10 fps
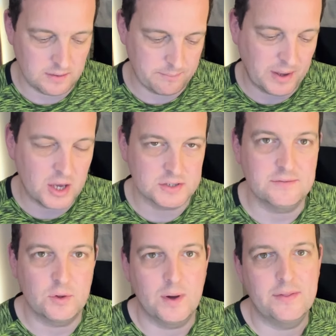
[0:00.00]
because
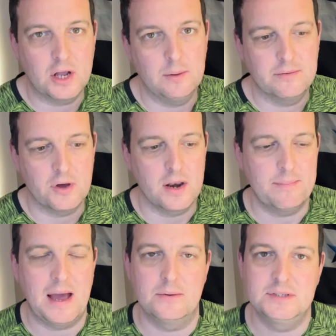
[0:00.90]
of the way the club have gone
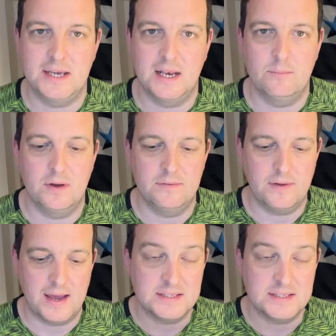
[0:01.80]
about dealing with uh,